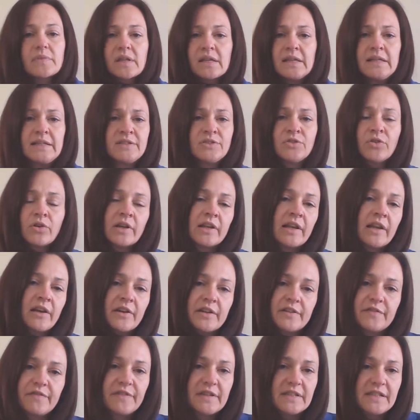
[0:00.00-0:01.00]
It's not a
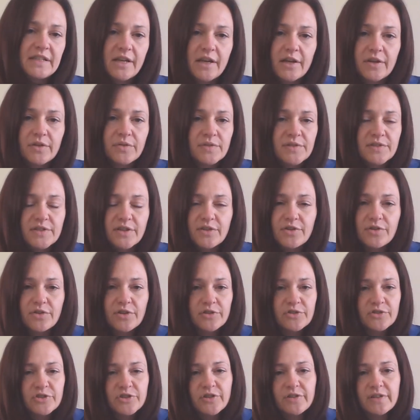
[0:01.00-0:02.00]
live video, so you
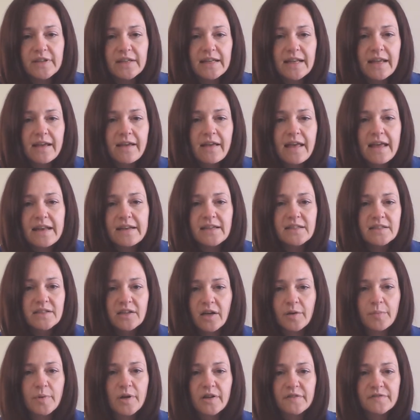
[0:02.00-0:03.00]
can tune in at any
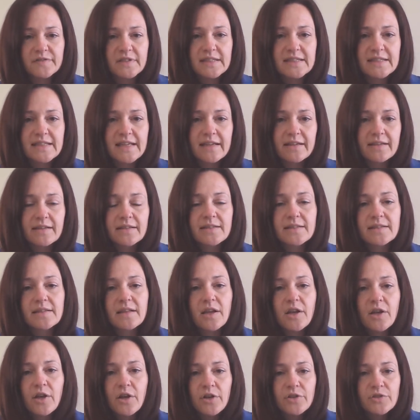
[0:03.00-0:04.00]
time after 6
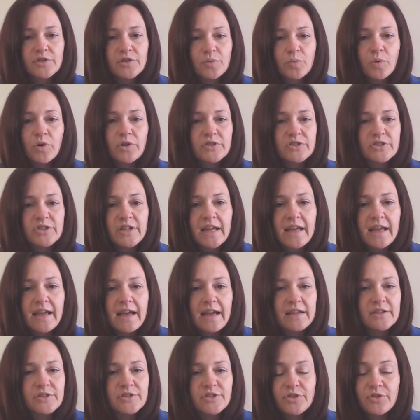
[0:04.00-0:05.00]
to watch it.
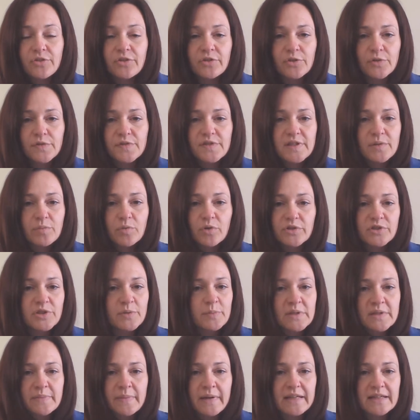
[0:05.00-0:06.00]
And you can obviously watch them
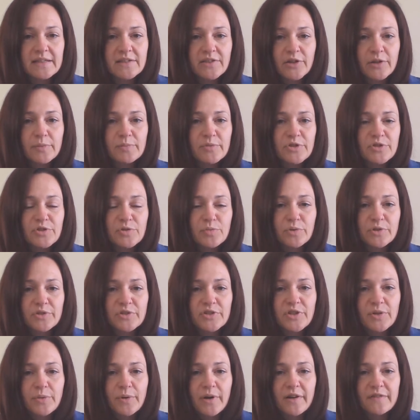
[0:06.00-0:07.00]
as many times as you
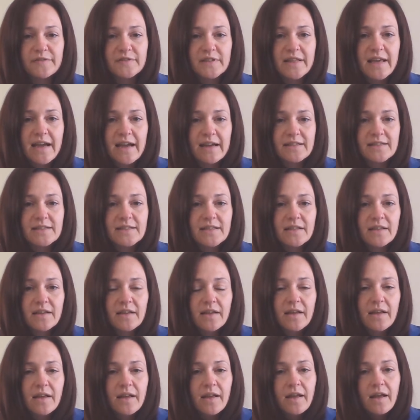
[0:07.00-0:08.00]
want to after that.
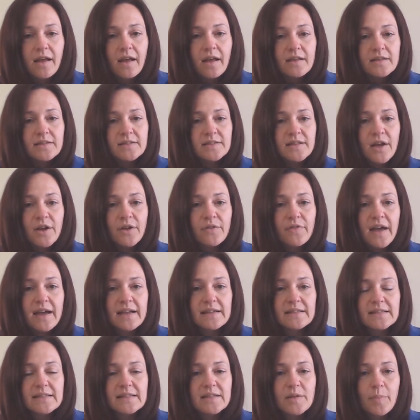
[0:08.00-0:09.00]
So
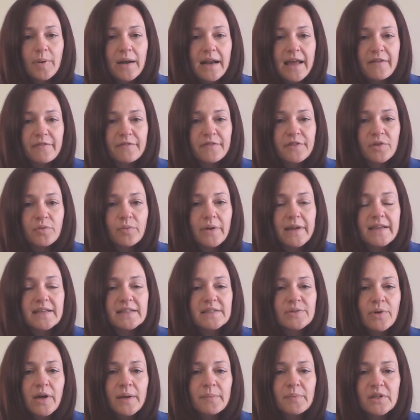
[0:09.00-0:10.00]
that's the plan for the week.
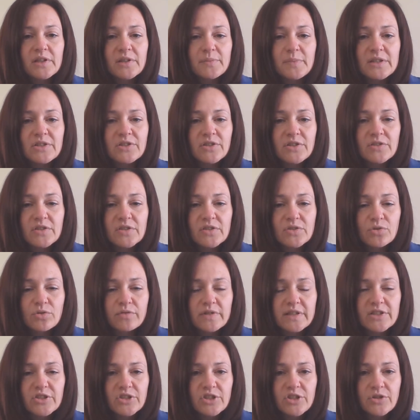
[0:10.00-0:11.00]
So I'm going to be doing the
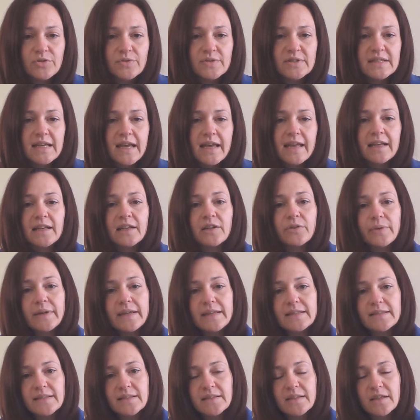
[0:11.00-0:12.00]
story Tuesday.
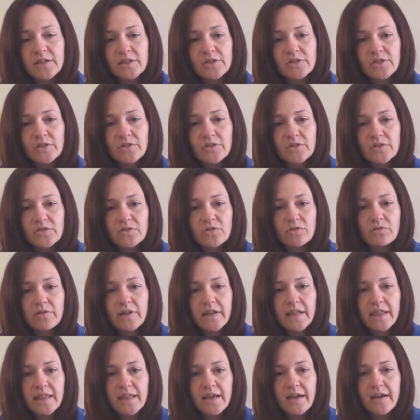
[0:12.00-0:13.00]
Louise is going to do the story
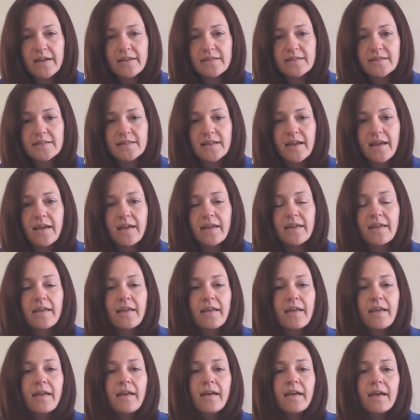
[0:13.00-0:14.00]
Thursday,
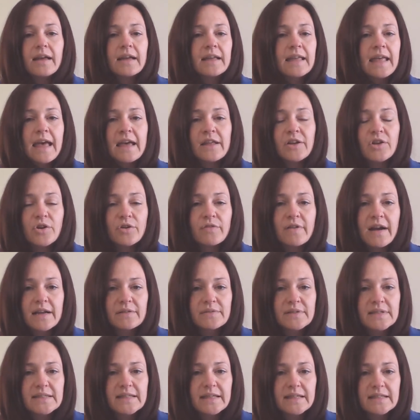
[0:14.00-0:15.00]
again, at
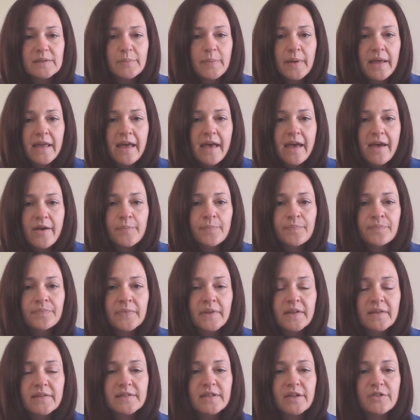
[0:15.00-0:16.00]
around 6 p.m.
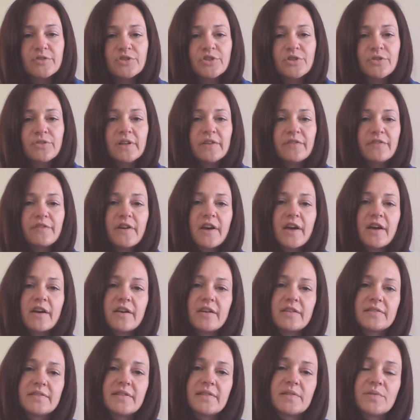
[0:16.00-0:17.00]
So tune in for
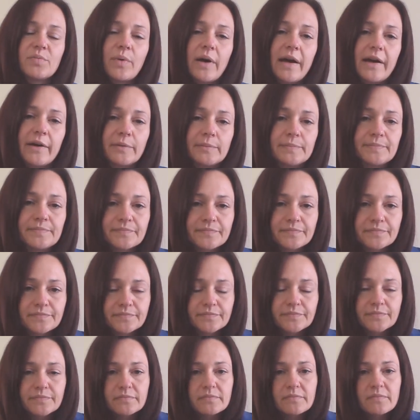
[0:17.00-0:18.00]
hers as well.
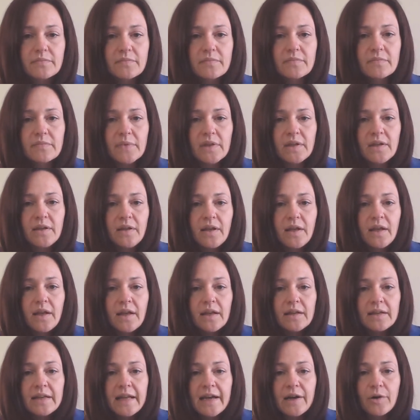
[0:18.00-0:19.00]

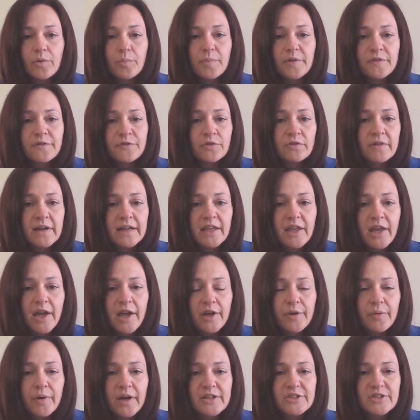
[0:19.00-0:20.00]
Now, before I
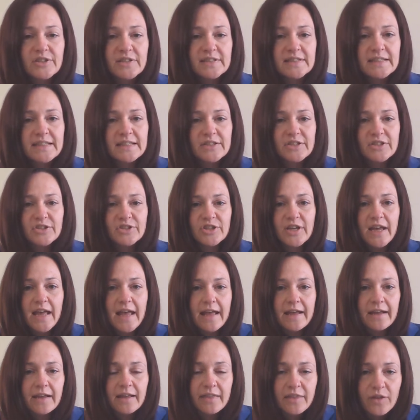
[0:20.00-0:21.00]
go, I just need to
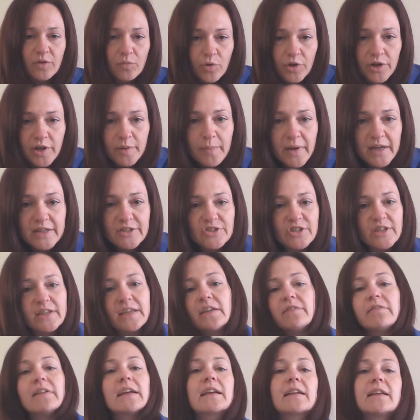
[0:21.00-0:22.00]
check that one of my
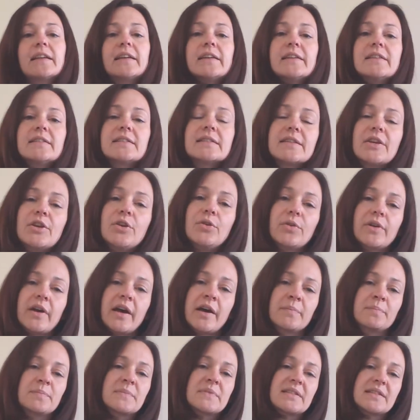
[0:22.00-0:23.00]
Jiggy Wrigglers who
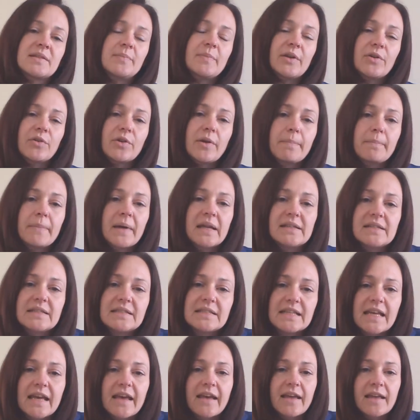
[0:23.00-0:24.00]
comes to me on a
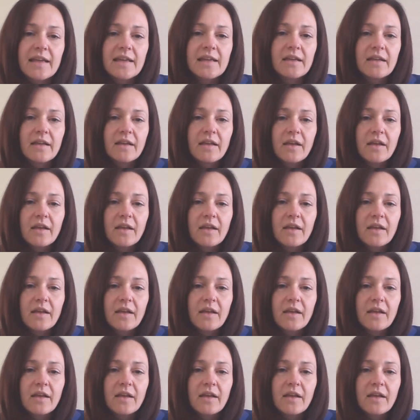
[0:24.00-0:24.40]
Monday